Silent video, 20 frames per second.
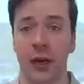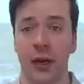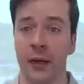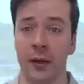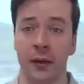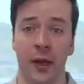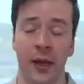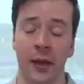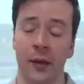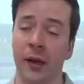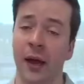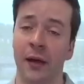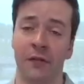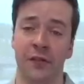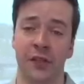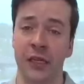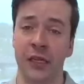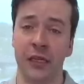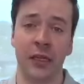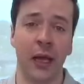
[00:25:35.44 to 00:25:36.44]
And I've
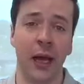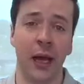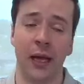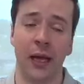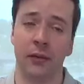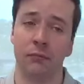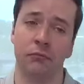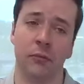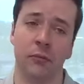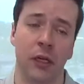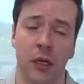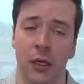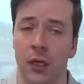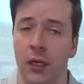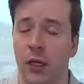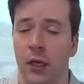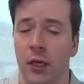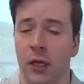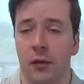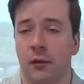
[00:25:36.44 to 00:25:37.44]
seen that
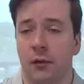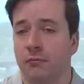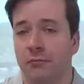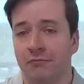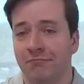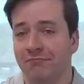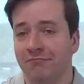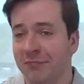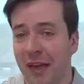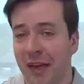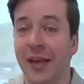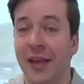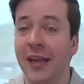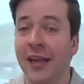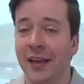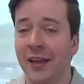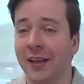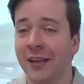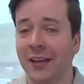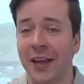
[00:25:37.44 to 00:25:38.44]

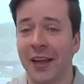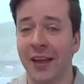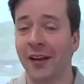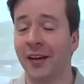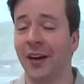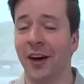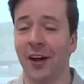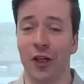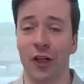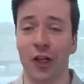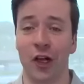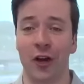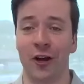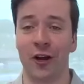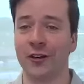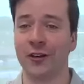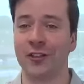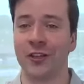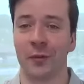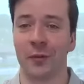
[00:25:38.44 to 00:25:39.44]
in a
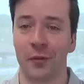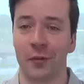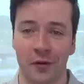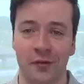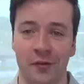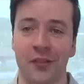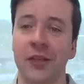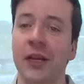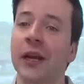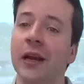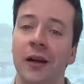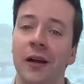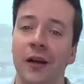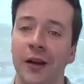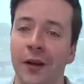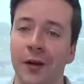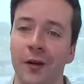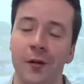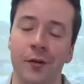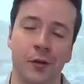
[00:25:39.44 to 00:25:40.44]
large number of
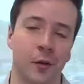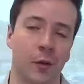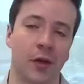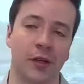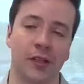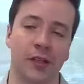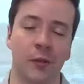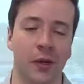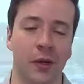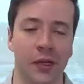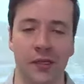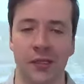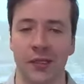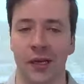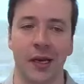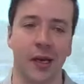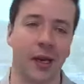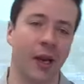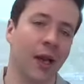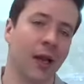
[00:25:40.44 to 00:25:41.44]
scenarios where somebody
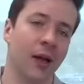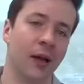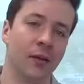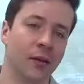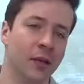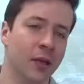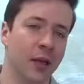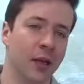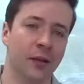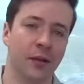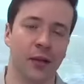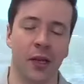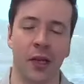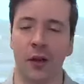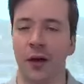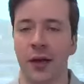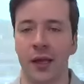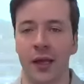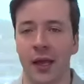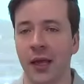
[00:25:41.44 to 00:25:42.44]
said, yeah, you know,
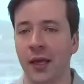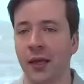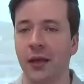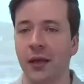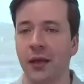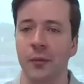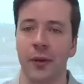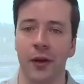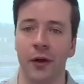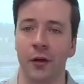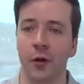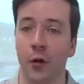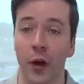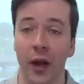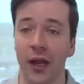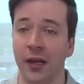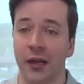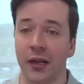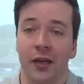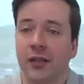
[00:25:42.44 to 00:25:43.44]
I can't get a better
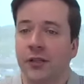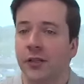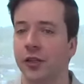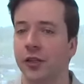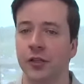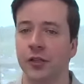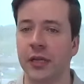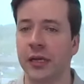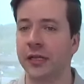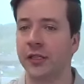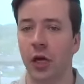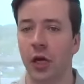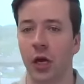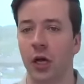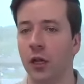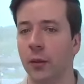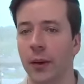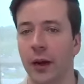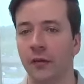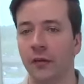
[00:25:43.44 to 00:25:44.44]
rate. And it's
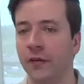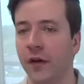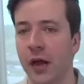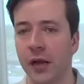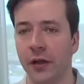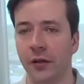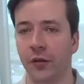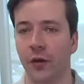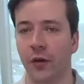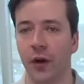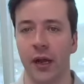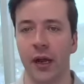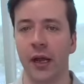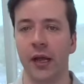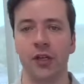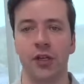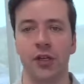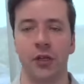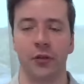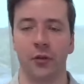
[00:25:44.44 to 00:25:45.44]
all about finding the right
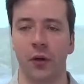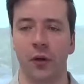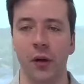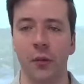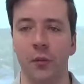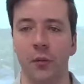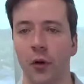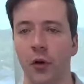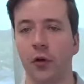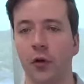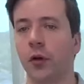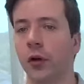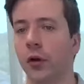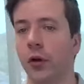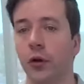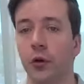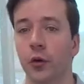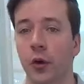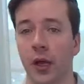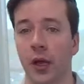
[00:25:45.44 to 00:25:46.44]
agent, the right broker
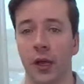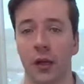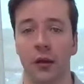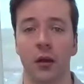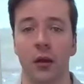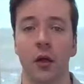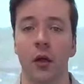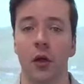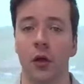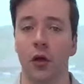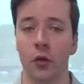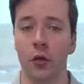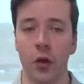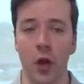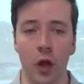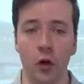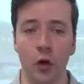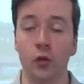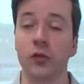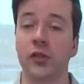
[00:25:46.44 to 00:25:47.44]
who can. Yeah.
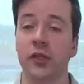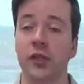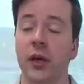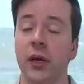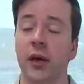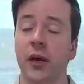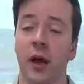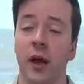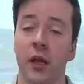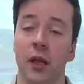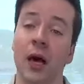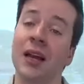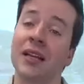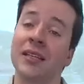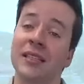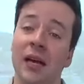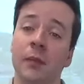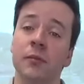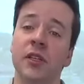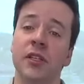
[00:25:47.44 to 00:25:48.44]
A lot of
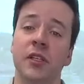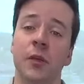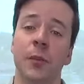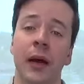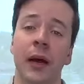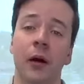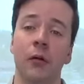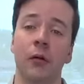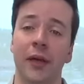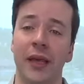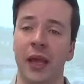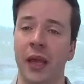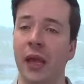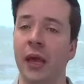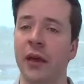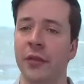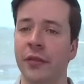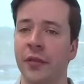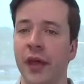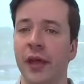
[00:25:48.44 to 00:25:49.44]
times it's about,
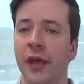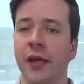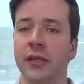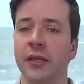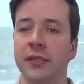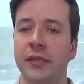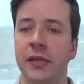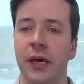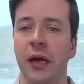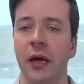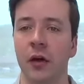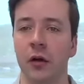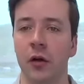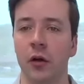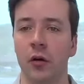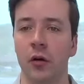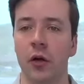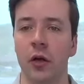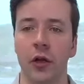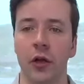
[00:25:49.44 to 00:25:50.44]
can they
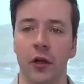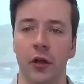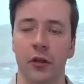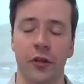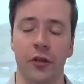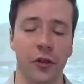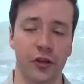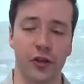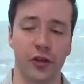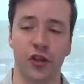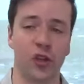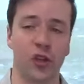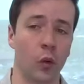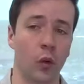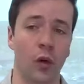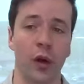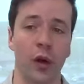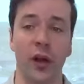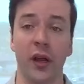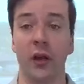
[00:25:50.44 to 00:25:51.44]
tell the
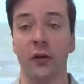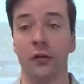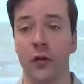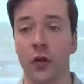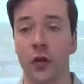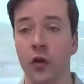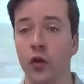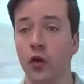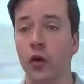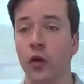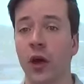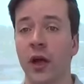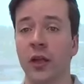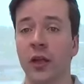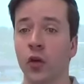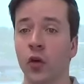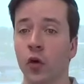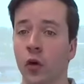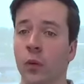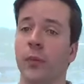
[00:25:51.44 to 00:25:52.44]
story of you and
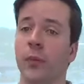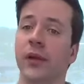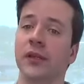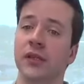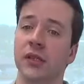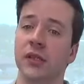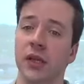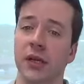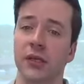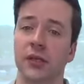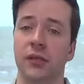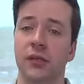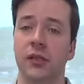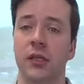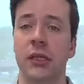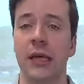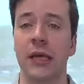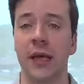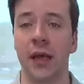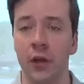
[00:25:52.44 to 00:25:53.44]
your business to
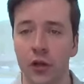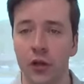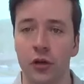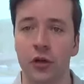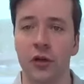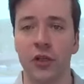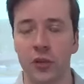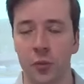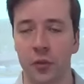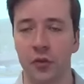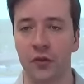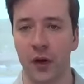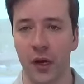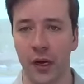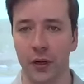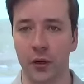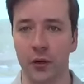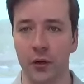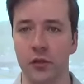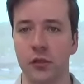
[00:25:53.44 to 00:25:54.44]
the insurance
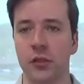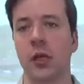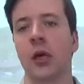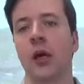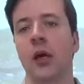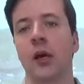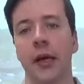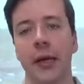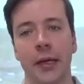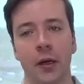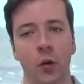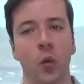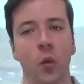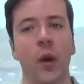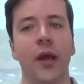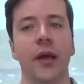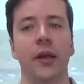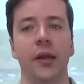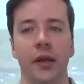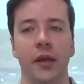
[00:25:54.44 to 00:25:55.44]
providers in a
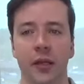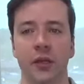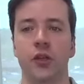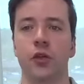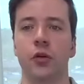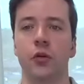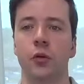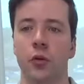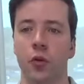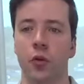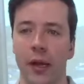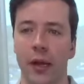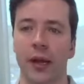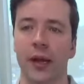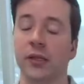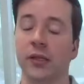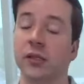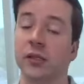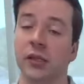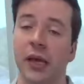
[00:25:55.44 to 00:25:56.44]
way to get you
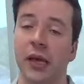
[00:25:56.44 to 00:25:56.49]
credits?